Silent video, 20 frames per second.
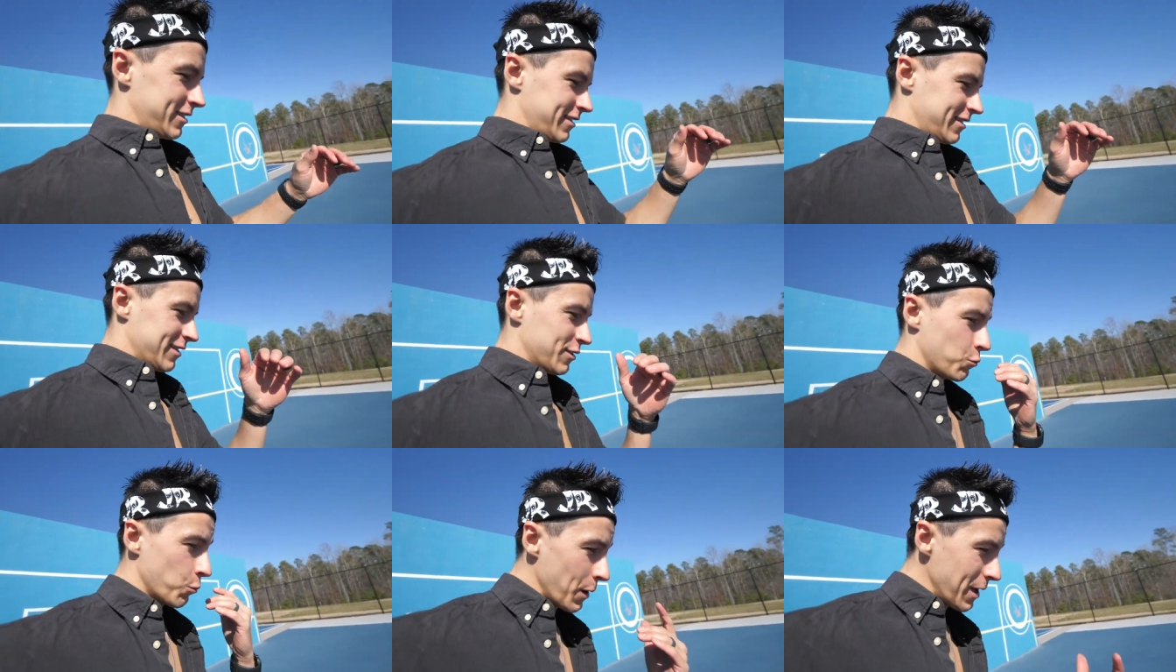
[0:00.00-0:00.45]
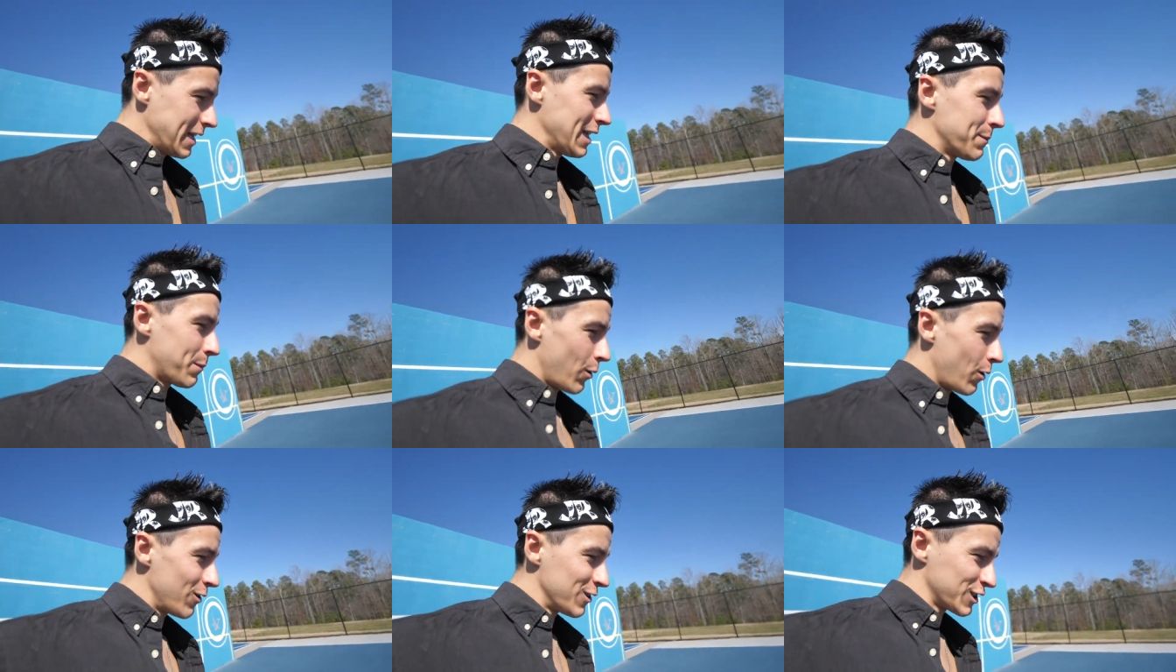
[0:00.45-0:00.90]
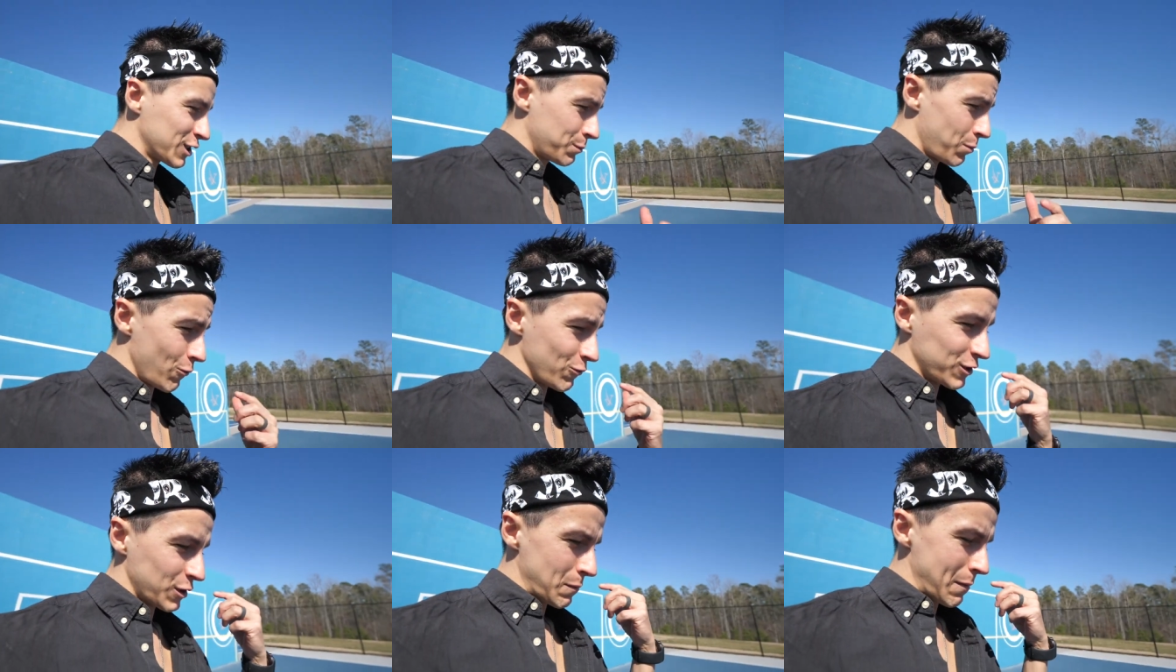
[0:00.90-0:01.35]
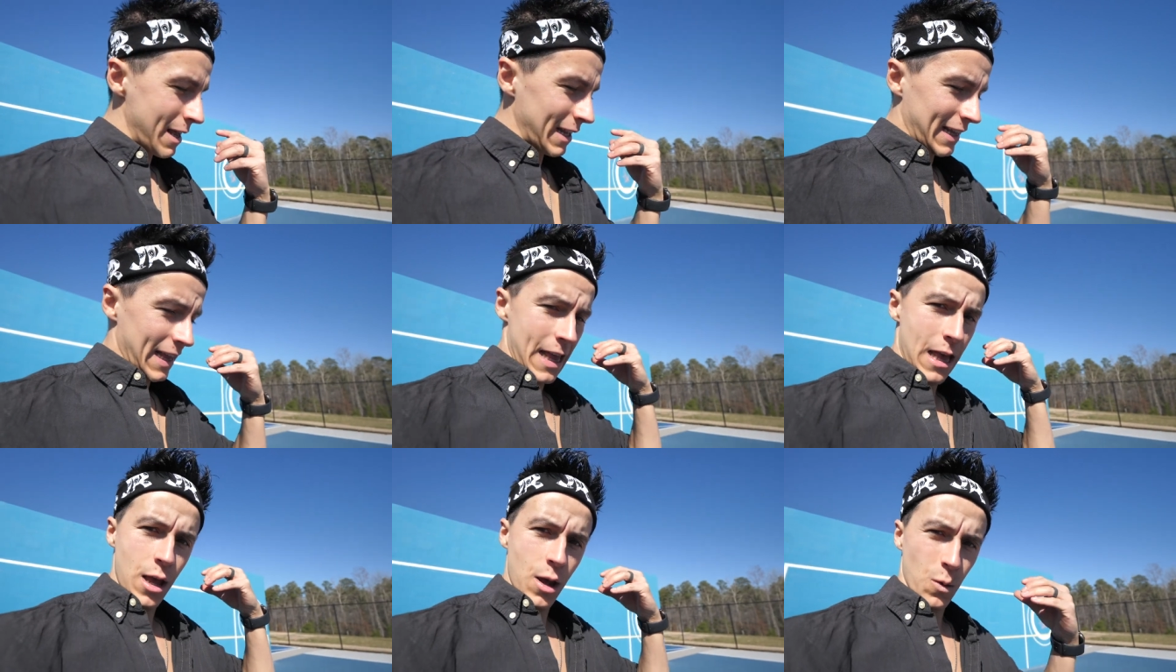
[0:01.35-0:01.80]
This wheelie bar is supposed to make
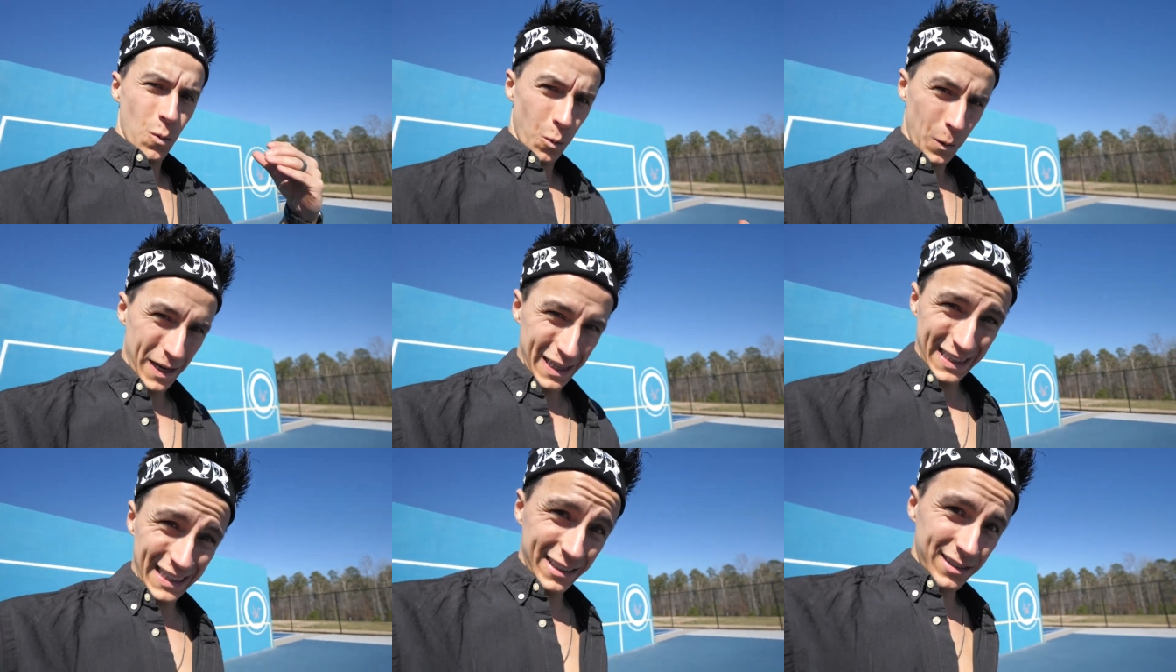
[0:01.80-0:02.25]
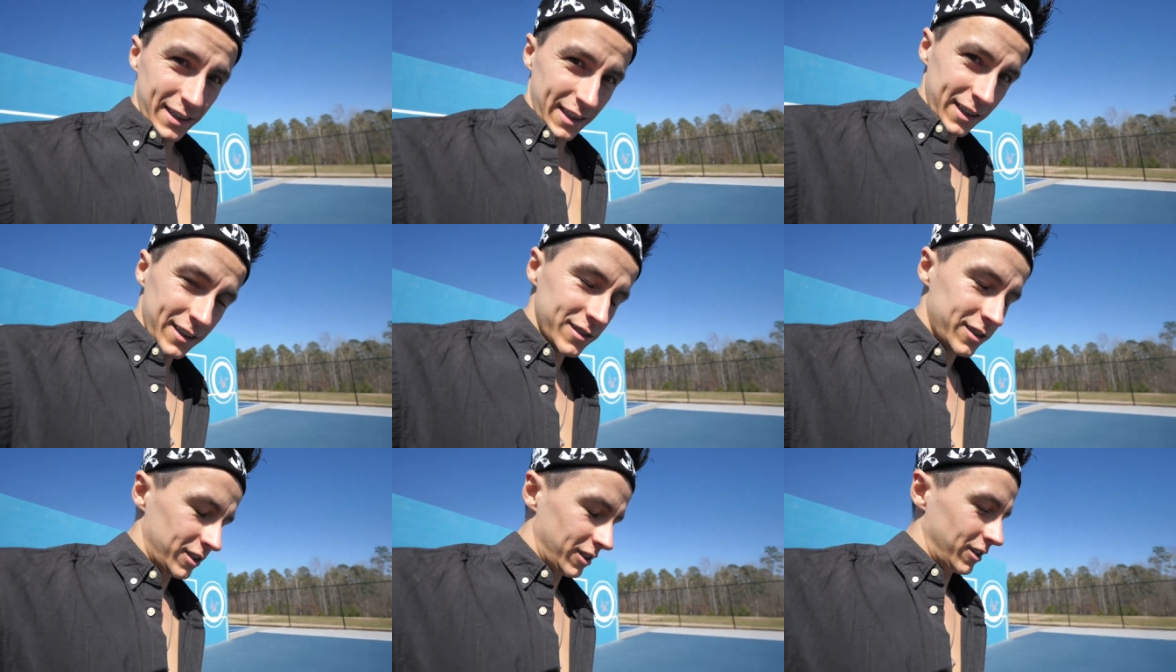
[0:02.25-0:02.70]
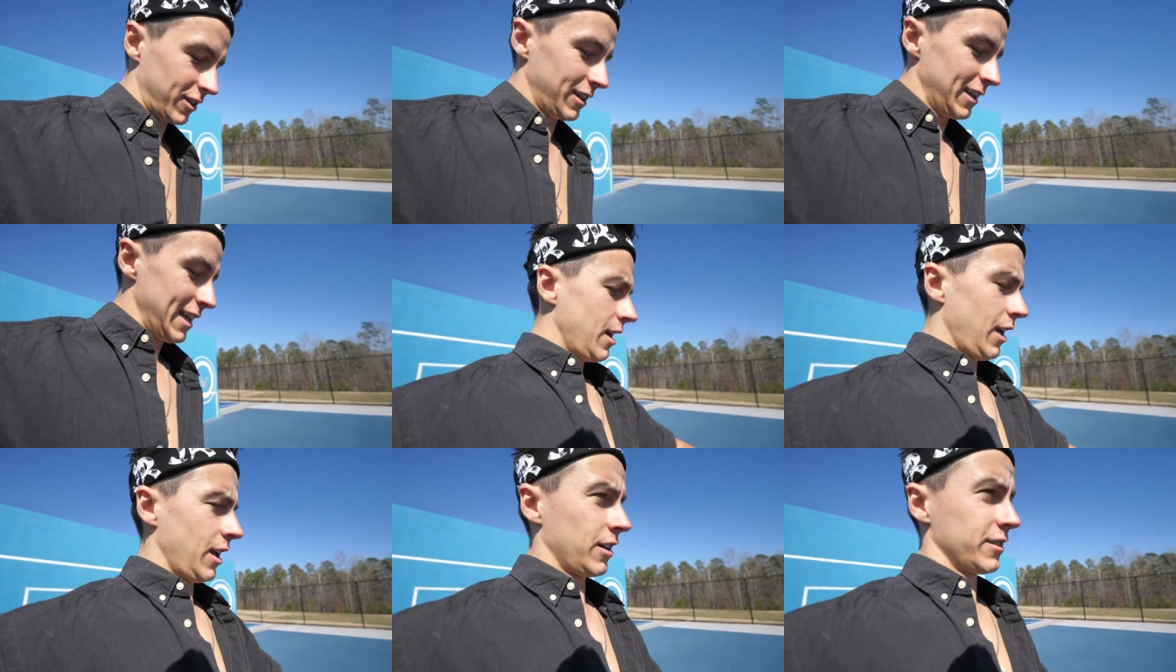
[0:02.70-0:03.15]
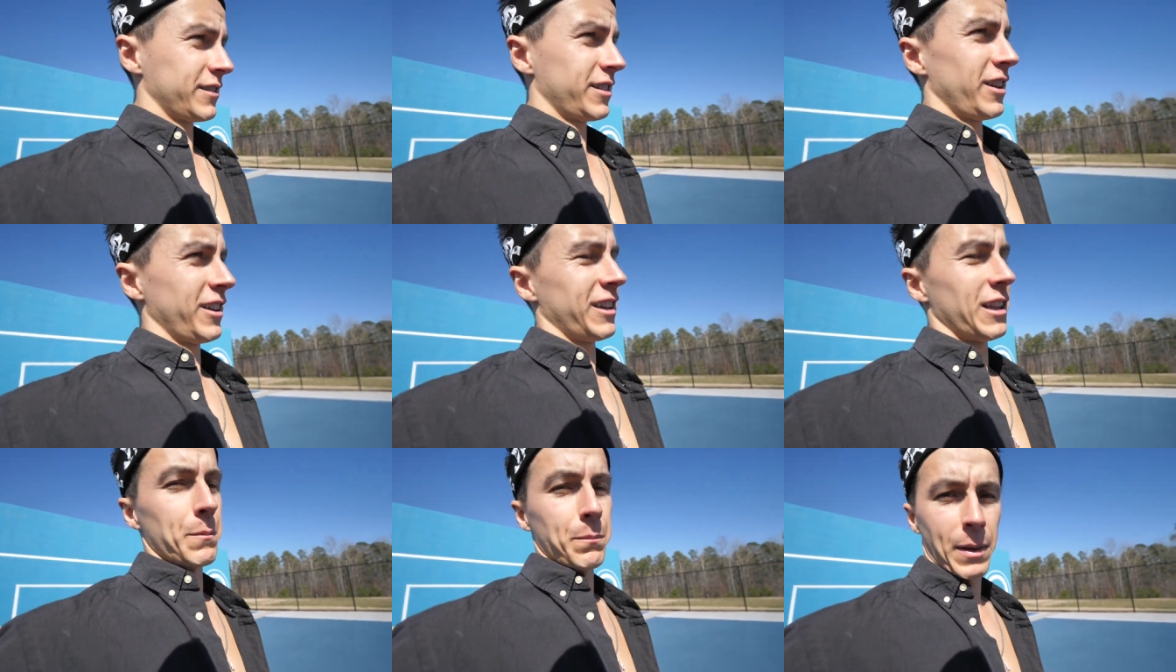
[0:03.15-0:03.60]
wheelies easier, and I'll
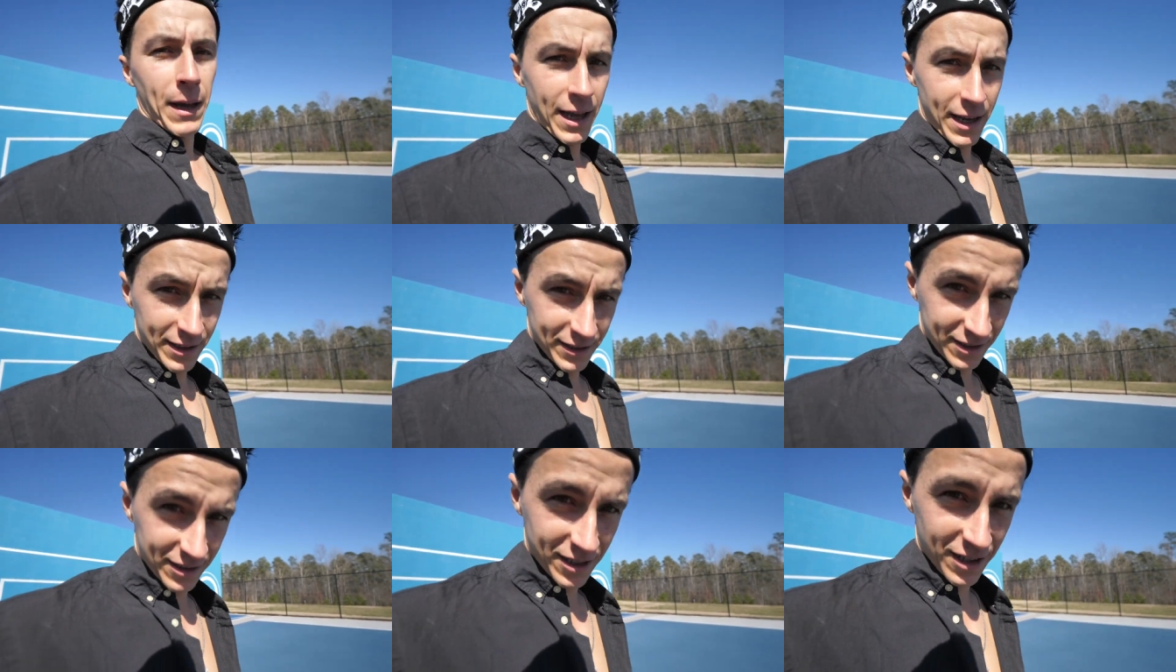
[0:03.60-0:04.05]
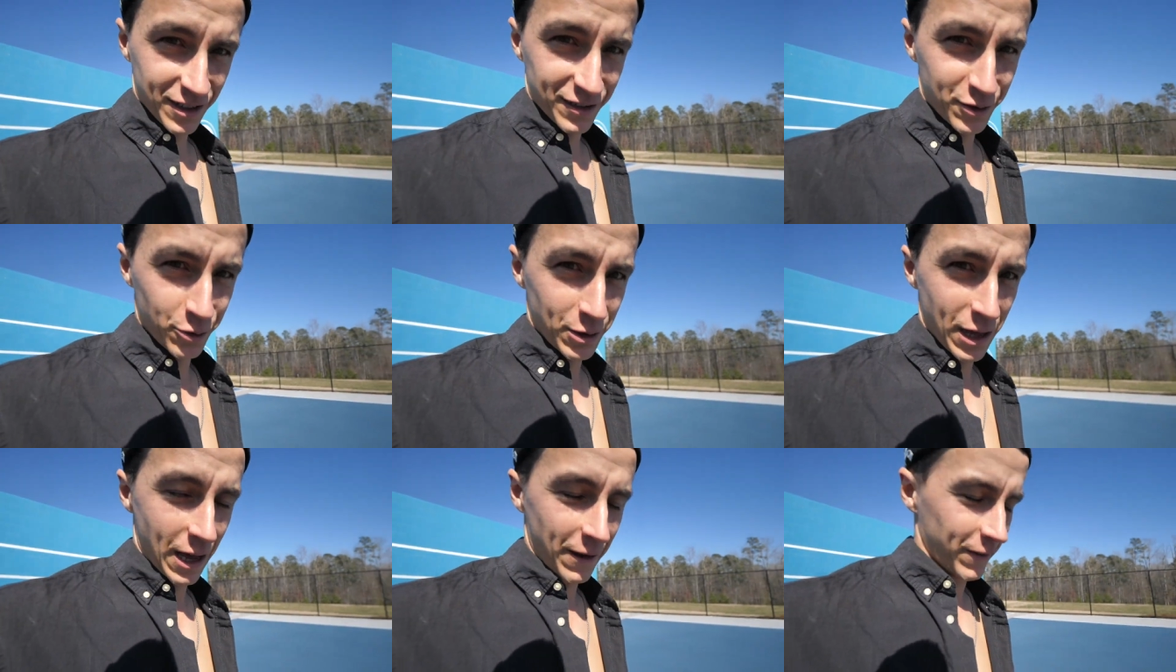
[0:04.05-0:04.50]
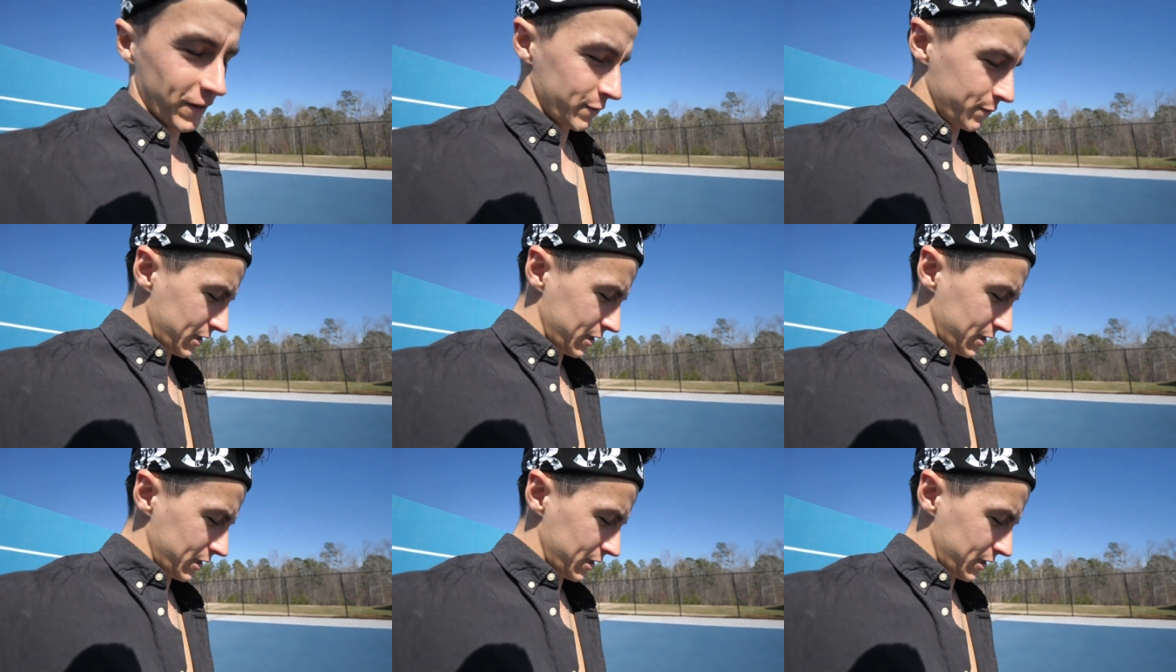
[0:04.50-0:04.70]
tell you that pegs do that for